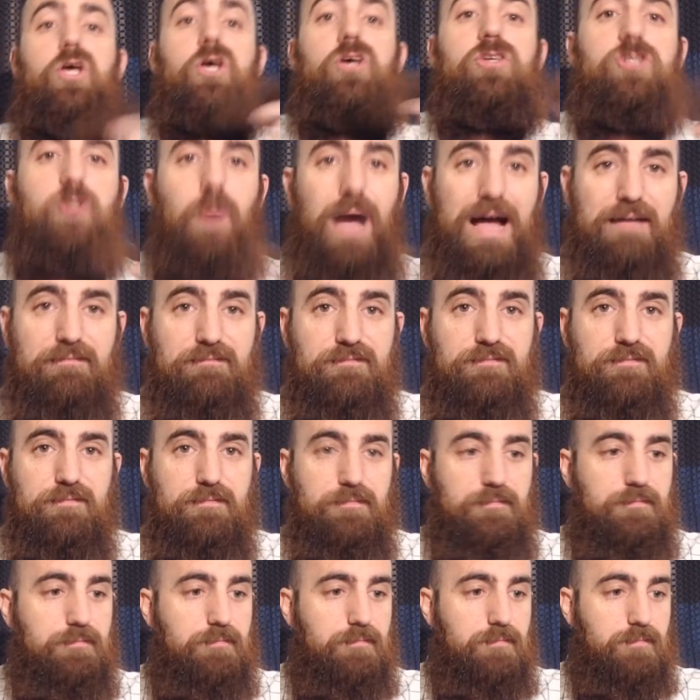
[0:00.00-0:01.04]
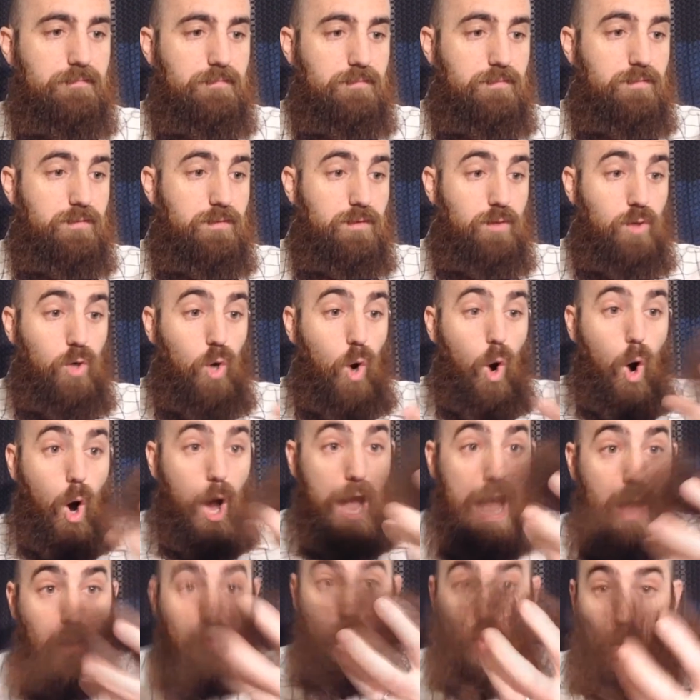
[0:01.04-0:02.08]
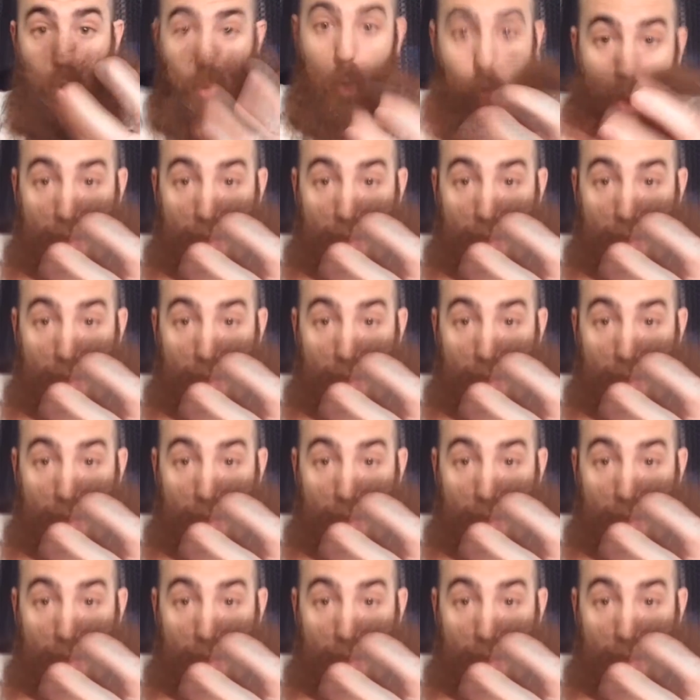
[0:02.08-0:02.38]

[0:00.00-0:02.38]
So I... What?